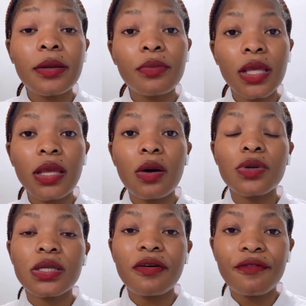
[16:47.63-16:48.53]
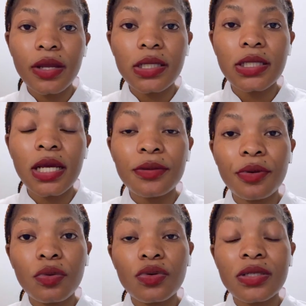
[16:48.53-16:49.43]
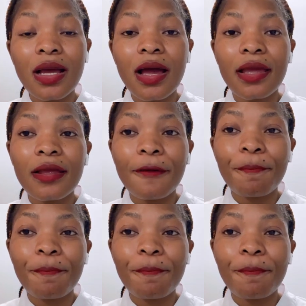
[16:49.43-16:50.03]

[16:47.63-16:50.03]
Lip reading: and me, I was affected because I